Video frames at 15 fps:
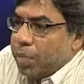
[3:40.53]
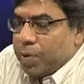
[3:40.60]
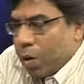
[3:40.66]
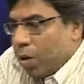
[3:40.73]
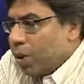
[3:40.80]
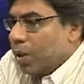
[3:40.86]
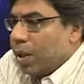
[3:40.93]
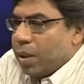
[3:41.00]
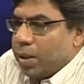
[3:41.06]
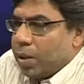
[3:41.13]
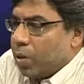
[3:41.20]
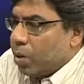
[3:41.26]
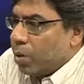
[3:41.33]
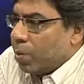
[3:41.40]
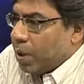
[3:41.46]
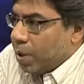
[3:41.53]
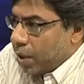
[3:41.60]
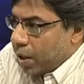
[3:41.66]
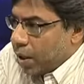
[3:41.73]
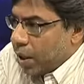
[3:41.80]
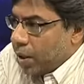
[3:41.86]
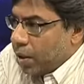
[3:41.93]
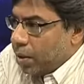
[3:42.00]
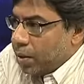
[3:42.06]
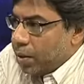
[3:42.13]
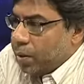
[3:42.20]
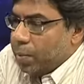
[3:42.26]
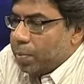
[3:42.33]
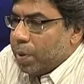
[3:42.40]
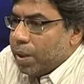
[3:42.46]
Of course, there is going to be a decline,
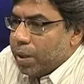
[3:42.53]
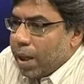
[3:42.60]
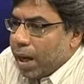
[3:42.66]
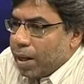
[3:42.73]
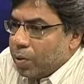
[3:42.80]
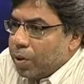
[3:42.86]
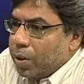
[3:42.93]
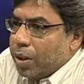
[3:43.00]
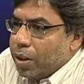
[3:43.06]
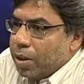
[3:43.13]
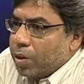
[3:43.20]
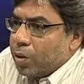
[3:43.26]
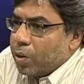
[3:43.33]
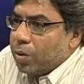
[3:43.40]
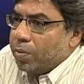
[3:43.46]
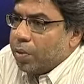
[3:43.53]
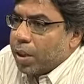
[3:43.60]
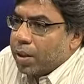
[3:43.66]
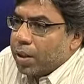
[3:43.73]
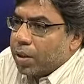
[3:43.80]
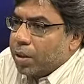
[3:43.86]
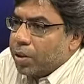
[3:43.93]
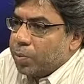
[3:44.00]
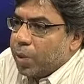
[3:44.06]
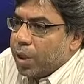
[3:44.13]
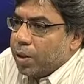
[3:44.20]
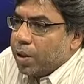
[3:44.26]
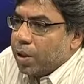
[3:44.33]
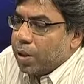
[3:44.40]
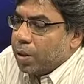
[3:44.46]
but I don't think it's going to affect the
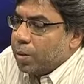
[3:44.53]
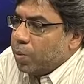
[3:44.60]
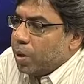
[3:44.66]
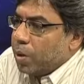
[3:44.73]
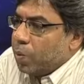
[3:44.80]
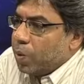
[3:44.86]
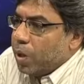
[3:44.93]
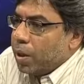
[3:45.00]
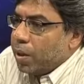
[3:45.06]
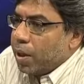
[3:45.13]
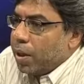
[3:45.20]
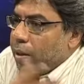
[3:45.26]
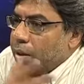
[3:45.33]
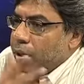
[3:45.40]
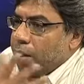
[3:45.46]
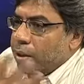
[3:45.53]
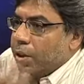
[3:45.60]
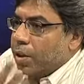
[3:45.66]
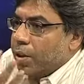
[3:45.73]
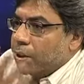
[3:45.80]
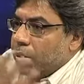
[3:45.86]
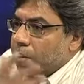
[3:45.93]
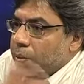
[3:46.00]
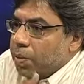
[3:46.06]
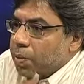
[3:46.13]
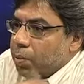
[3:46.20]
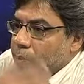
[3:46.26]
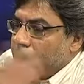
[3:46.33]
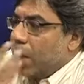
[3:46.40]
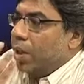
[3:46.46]
print journalism in a way that it'll just
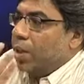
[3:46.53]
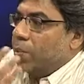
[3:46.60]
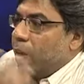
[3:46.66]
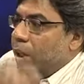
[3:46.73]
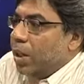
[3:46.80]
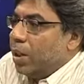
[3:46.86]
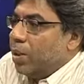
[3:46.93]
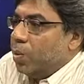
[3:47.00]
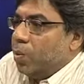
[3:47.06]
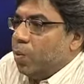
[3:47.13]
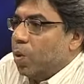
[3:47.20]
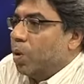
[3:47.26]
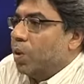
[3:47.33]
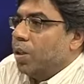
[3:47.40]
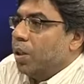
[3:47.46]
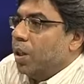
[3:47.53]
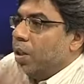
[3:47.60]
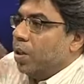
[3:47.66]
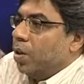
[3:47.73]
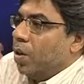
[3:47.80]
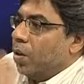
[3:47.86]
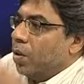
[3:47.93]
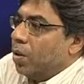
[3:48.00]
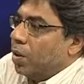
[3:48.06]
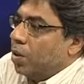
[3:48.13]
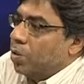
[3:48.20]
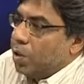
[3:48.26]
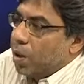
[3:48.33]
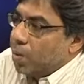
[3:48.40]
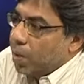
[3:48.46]
vanish one day. You won't see a Dawn or
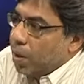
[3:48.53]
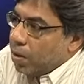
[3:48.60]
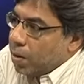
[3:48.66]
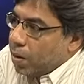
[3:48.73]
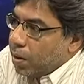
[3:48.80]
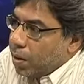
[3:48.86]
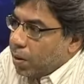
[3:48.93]
news come out.